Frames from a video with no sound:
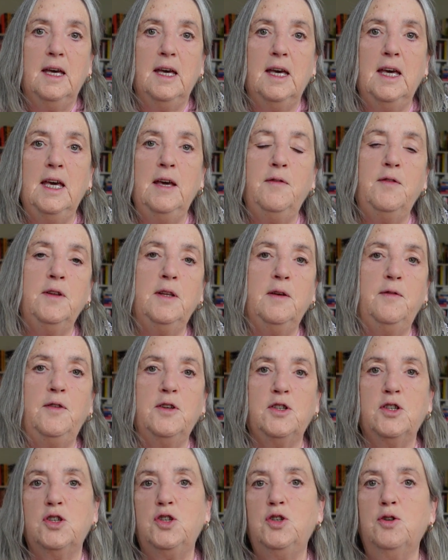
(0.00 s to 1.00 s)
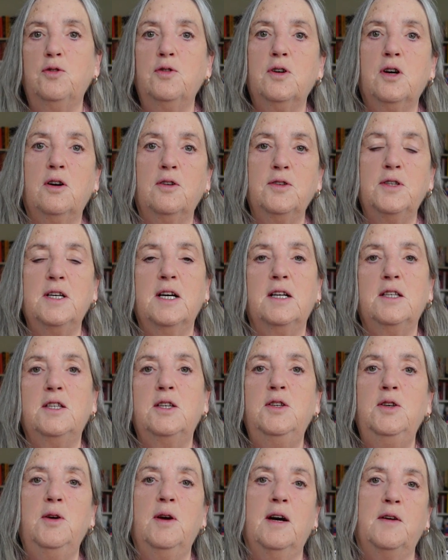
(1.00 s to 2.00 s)
Even if it's a short contact
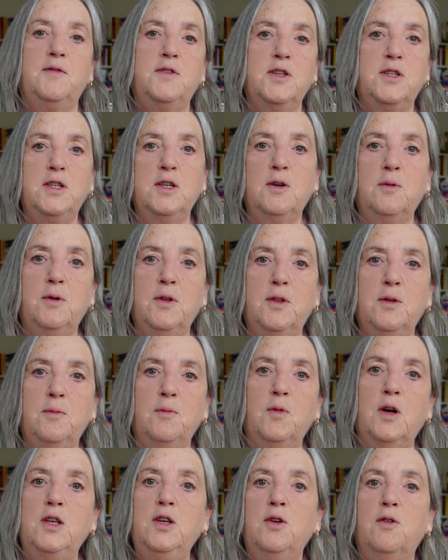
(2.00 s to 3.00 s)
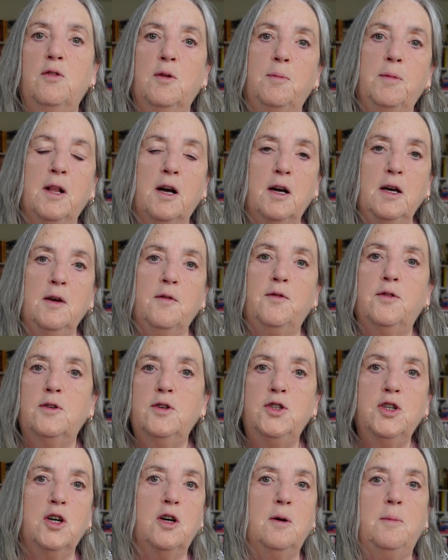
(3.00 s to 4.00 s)
and you have to deal with them when you're applying for a
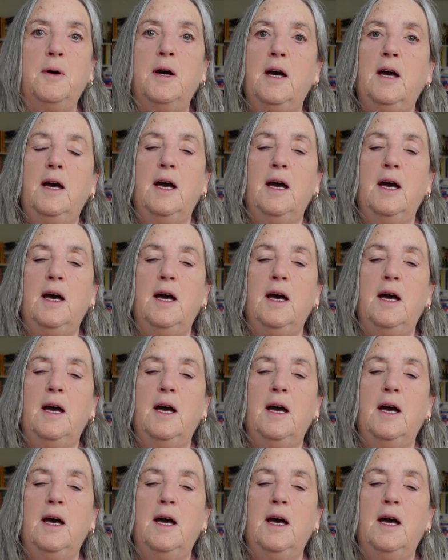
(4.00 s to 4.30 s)
job,